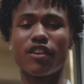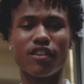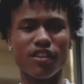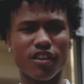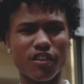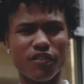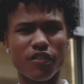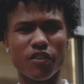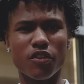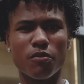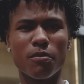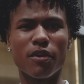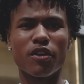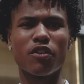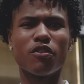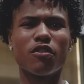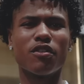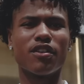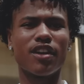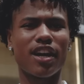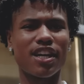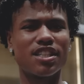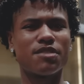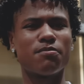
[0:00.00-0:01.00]
cook for you, make you a
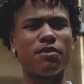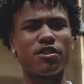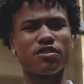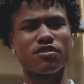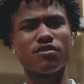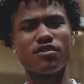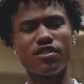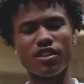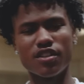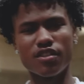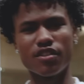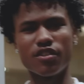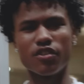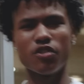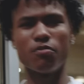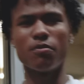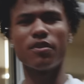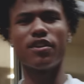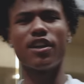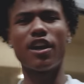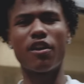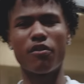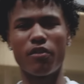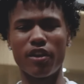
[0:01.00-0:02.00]
nice special dinner. You've
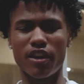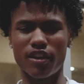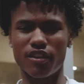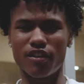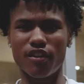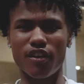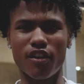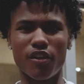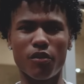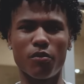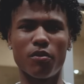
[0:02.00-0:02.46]
been directing all